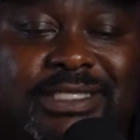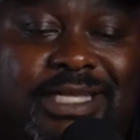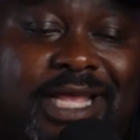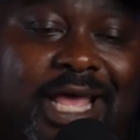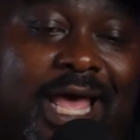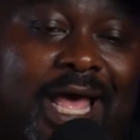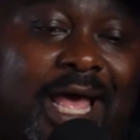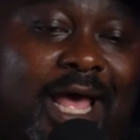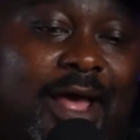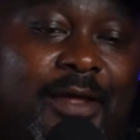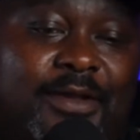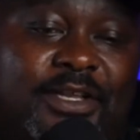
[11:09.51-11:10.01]

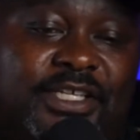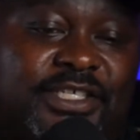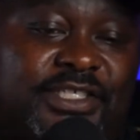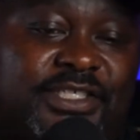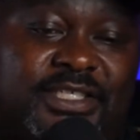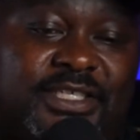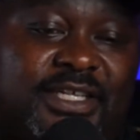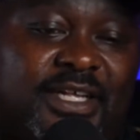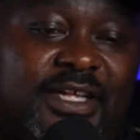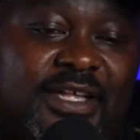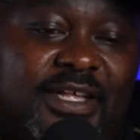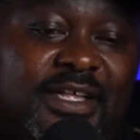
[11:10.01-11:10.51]
Yeah,
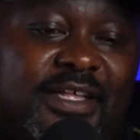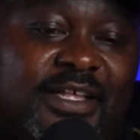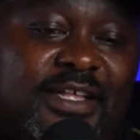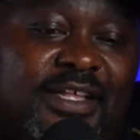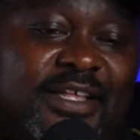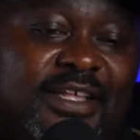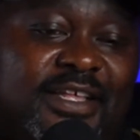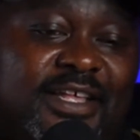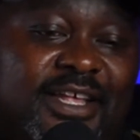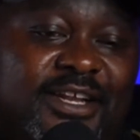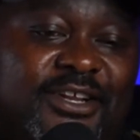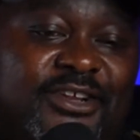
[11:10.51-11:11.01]

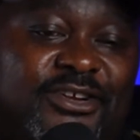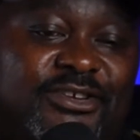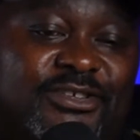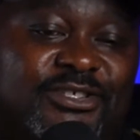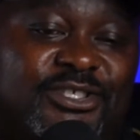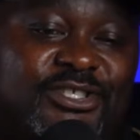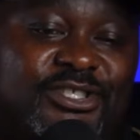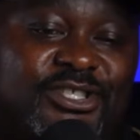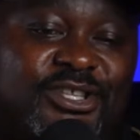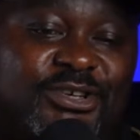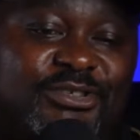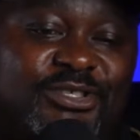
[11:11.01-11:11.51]

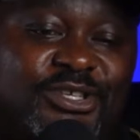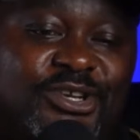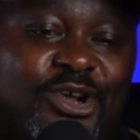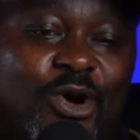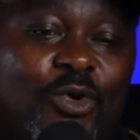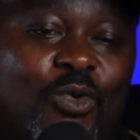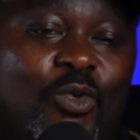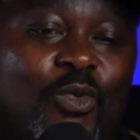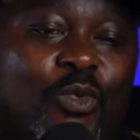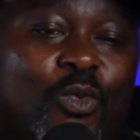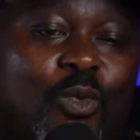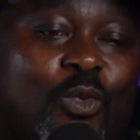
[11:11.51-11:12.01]
there's no
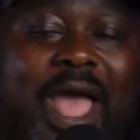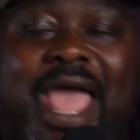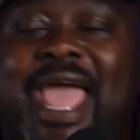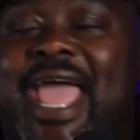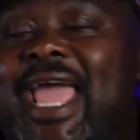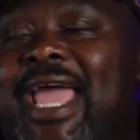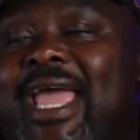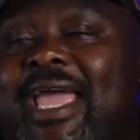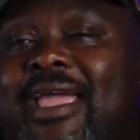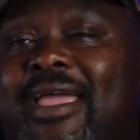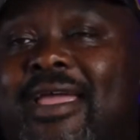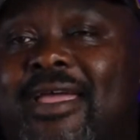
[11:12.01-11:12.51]

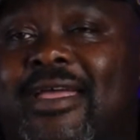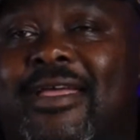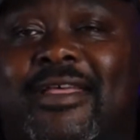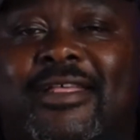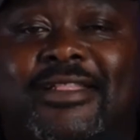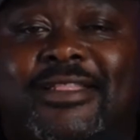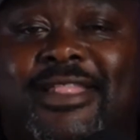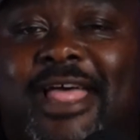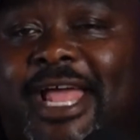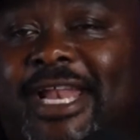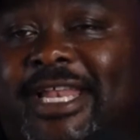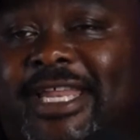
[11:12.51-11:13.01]
way
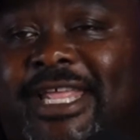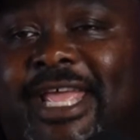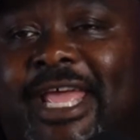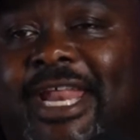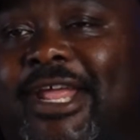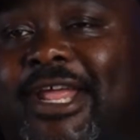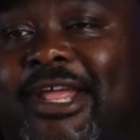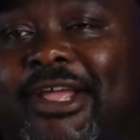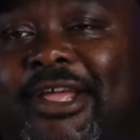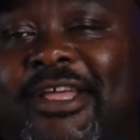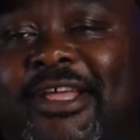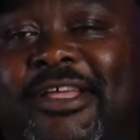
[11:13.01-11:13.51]
that
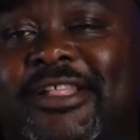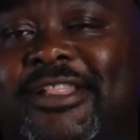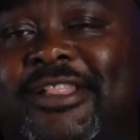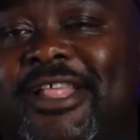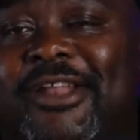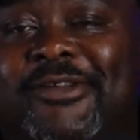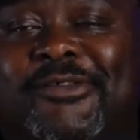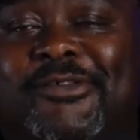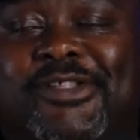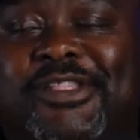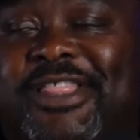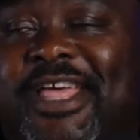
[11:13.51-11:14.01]
getting
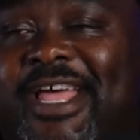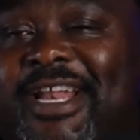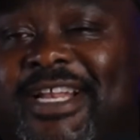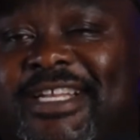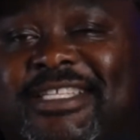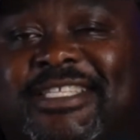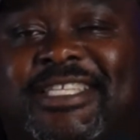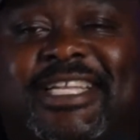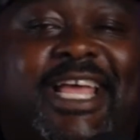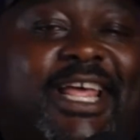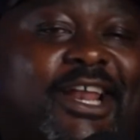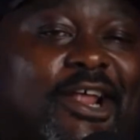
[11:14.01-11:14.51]

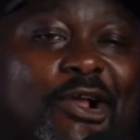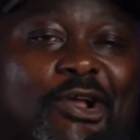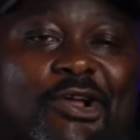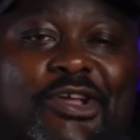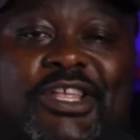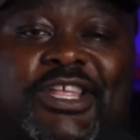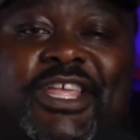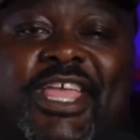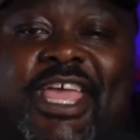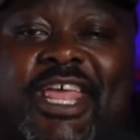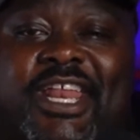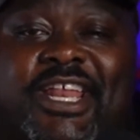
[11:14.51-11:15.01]

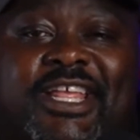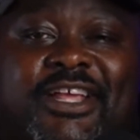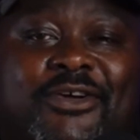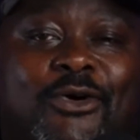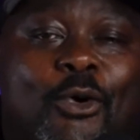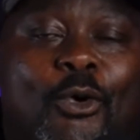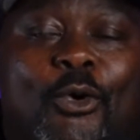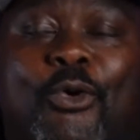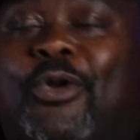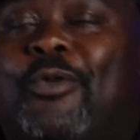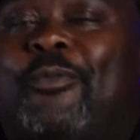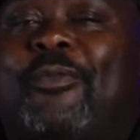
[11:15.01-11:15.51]

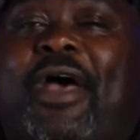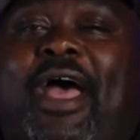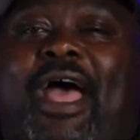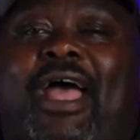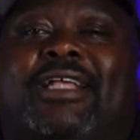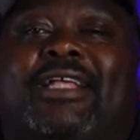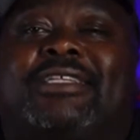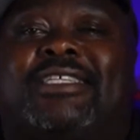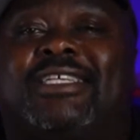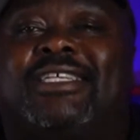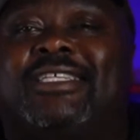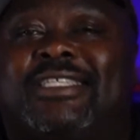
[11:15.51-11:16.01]

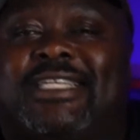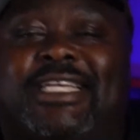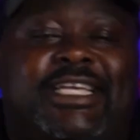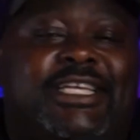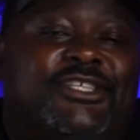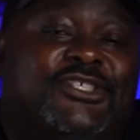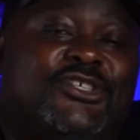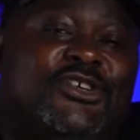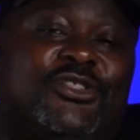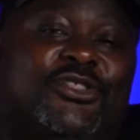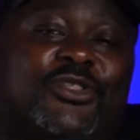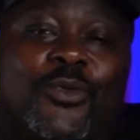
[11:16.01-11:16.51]
cornerbacks is
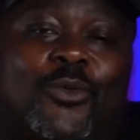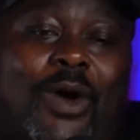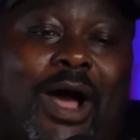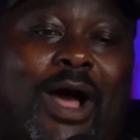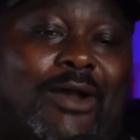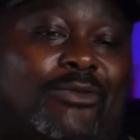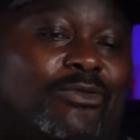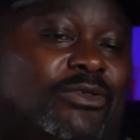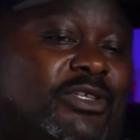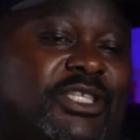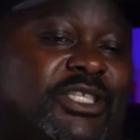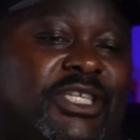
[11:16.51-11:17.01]
easier than
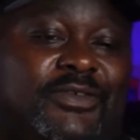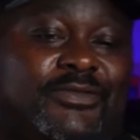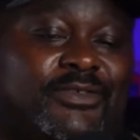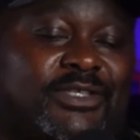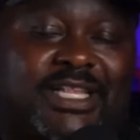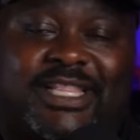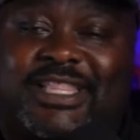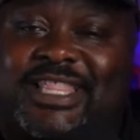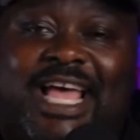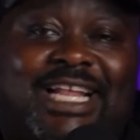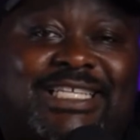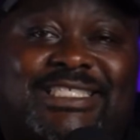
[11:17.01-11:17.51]
wide receivers.
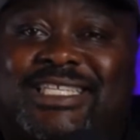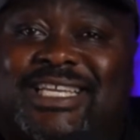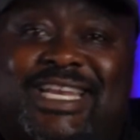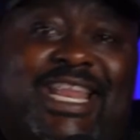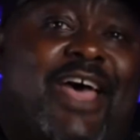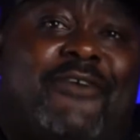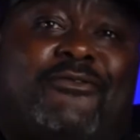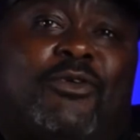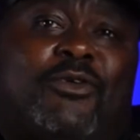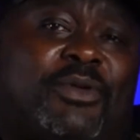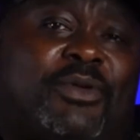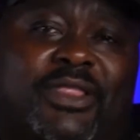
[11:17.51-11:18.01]
That's
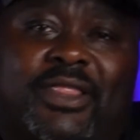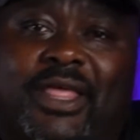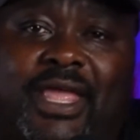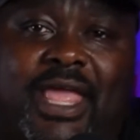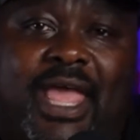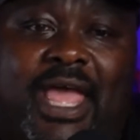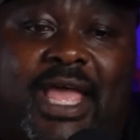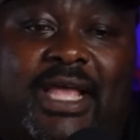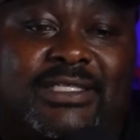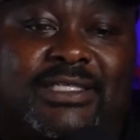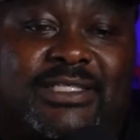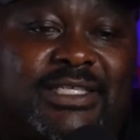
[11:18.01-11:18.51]
never been the
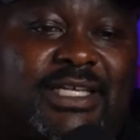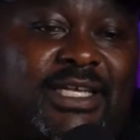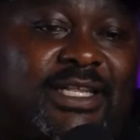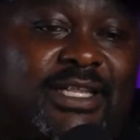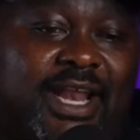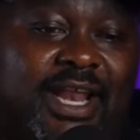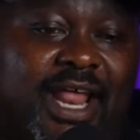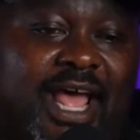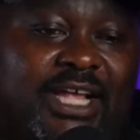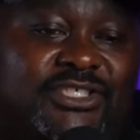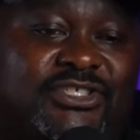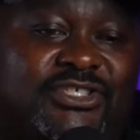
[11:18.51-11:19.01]
case in the
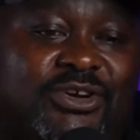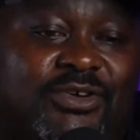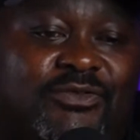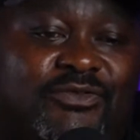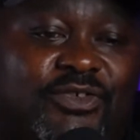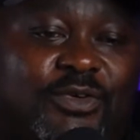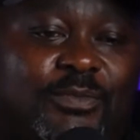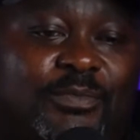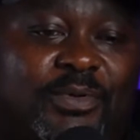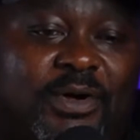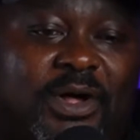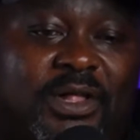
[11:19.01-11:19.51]
National
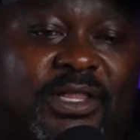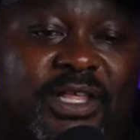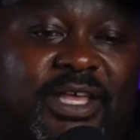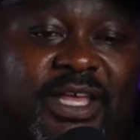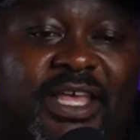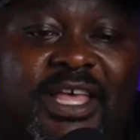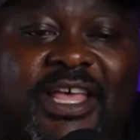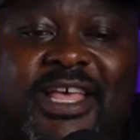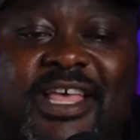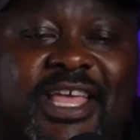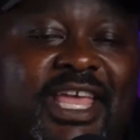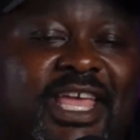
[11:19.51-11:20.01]
Football League.
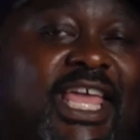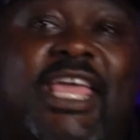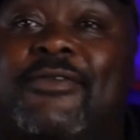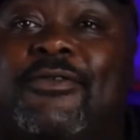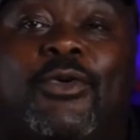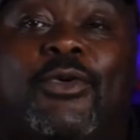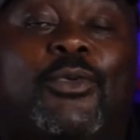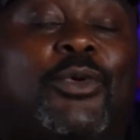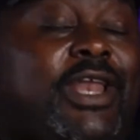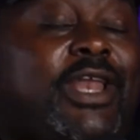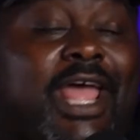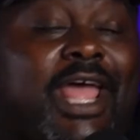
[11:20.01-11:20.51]

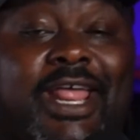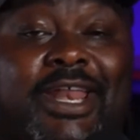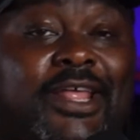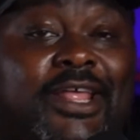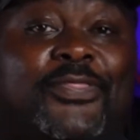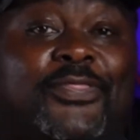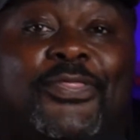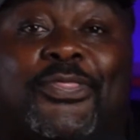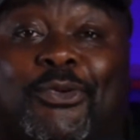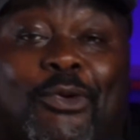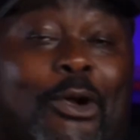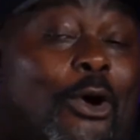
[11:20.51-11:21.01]
Even when they
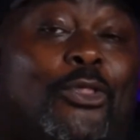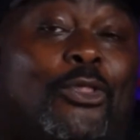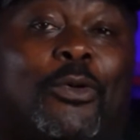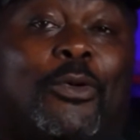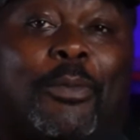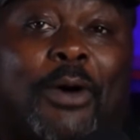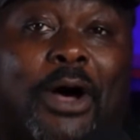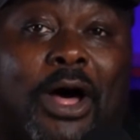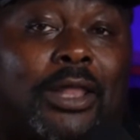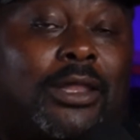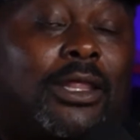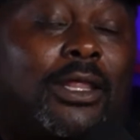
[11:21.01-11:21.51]
didn't throw the
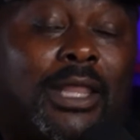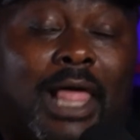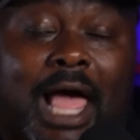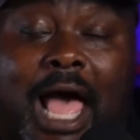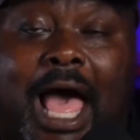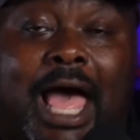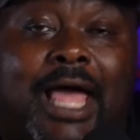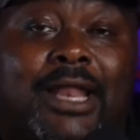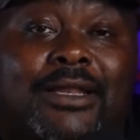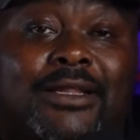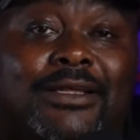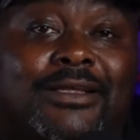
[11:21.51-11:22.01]
ball a
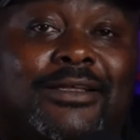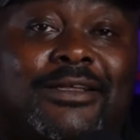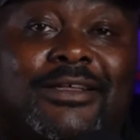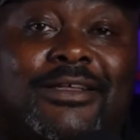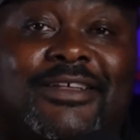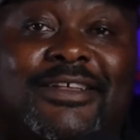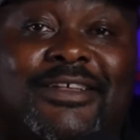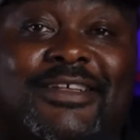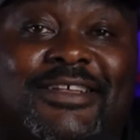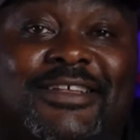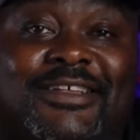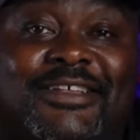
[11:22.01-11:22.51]
lot,
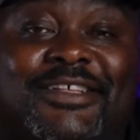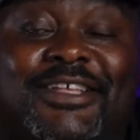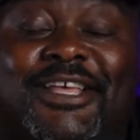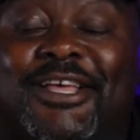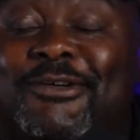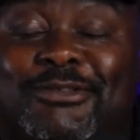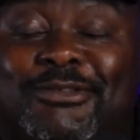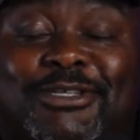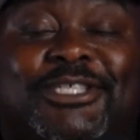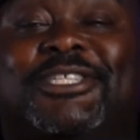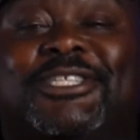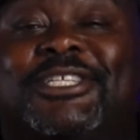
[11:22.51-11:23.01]
it
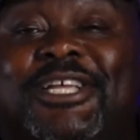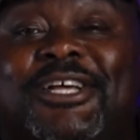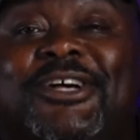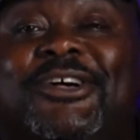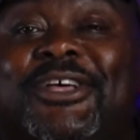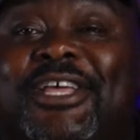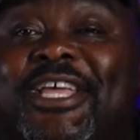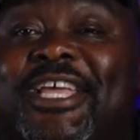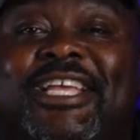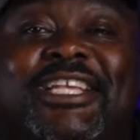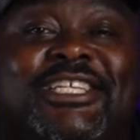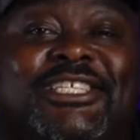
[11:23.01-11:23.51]
was still
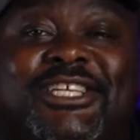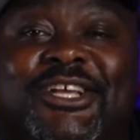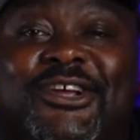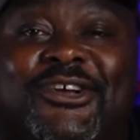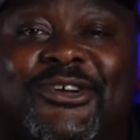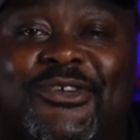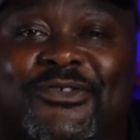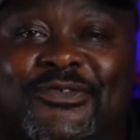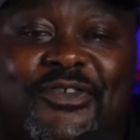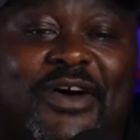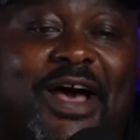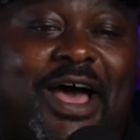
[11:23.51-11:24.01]
easier
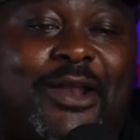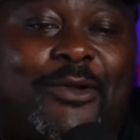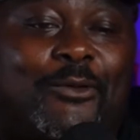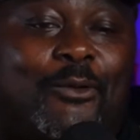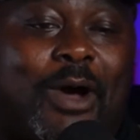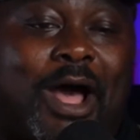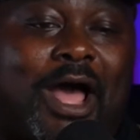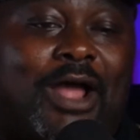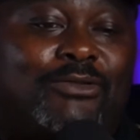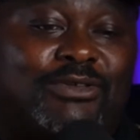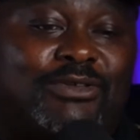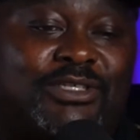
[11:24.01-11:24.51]
to find a
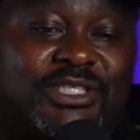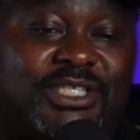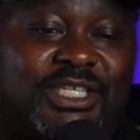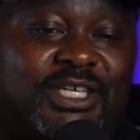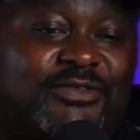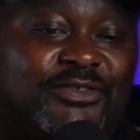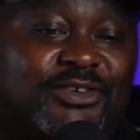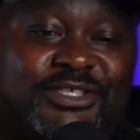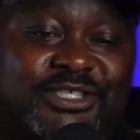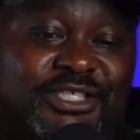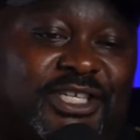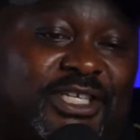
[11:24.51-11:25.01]
wide
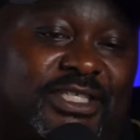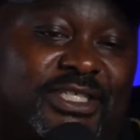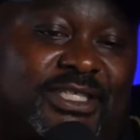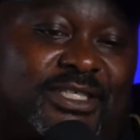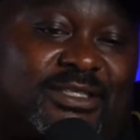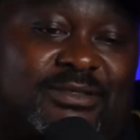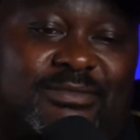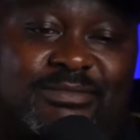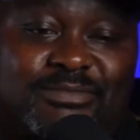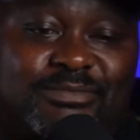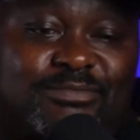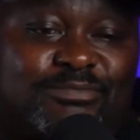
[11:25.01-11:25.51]
receiver.
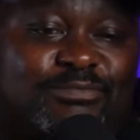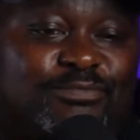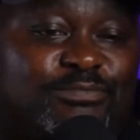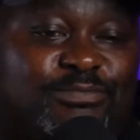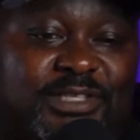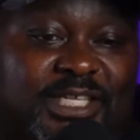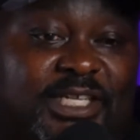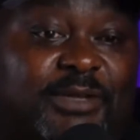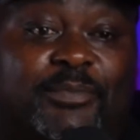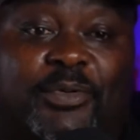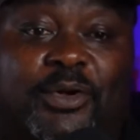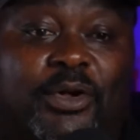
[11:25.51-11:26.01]
Just
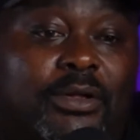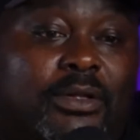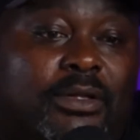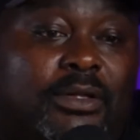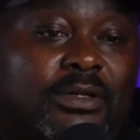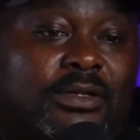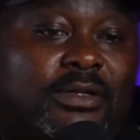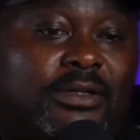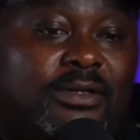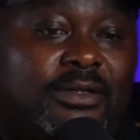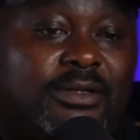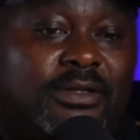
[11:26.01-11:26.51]
simple.
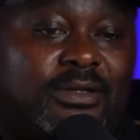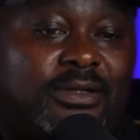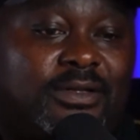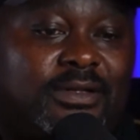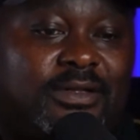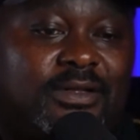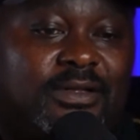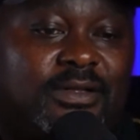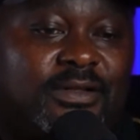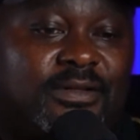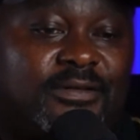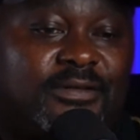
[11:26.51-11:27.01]

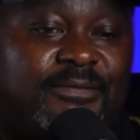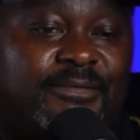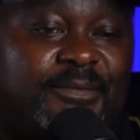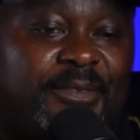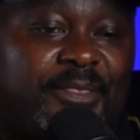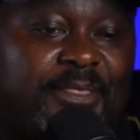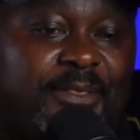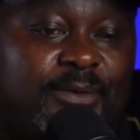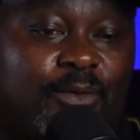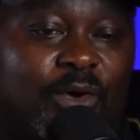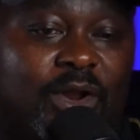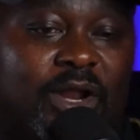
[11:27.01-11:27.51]

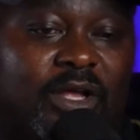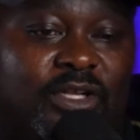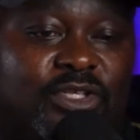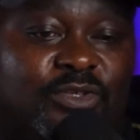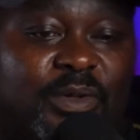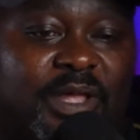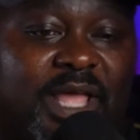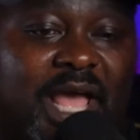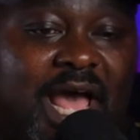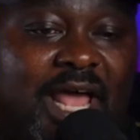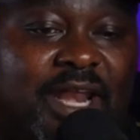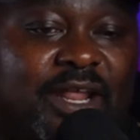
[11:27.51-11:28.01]
What else we
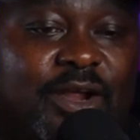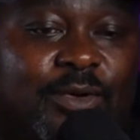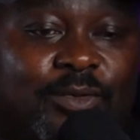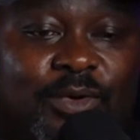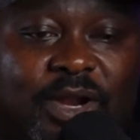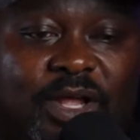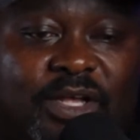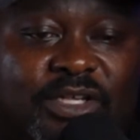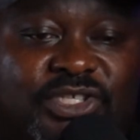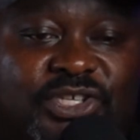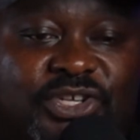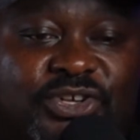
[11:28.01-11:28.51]
got here? What
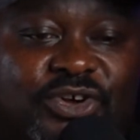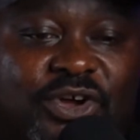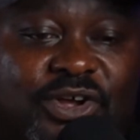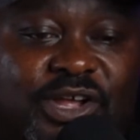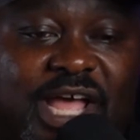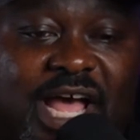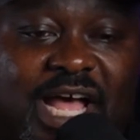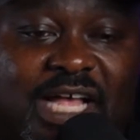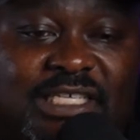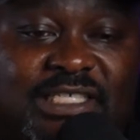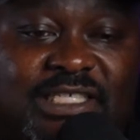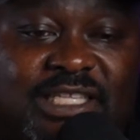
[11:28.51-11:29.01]
else are you
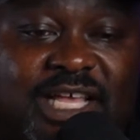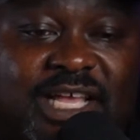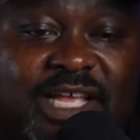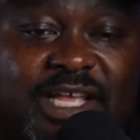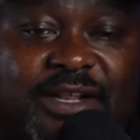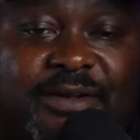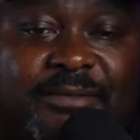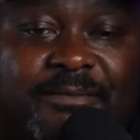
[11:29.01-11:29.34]
guys thinking?